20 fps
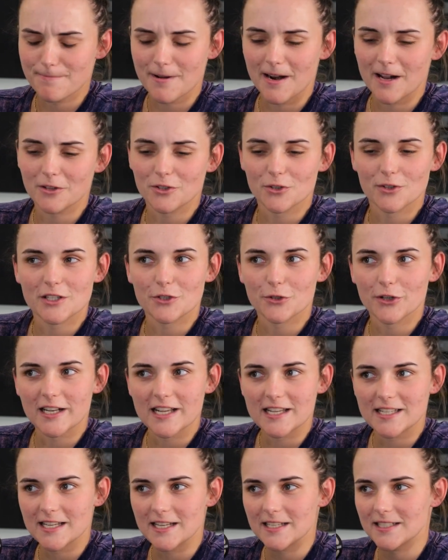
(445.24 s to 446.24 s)
I was always
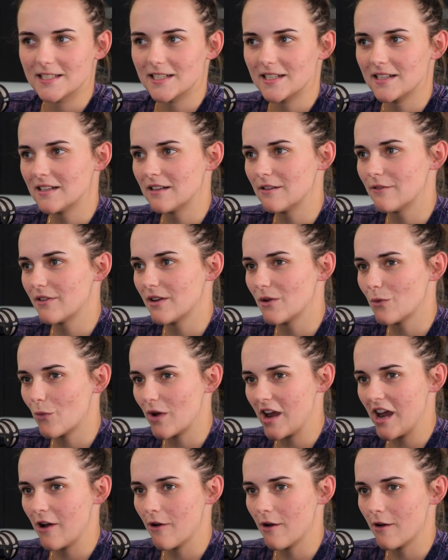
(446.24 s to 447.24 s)
really sensitive and
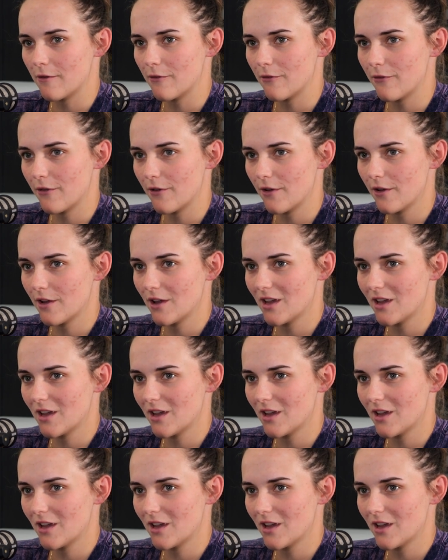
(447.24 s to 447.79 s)
aware of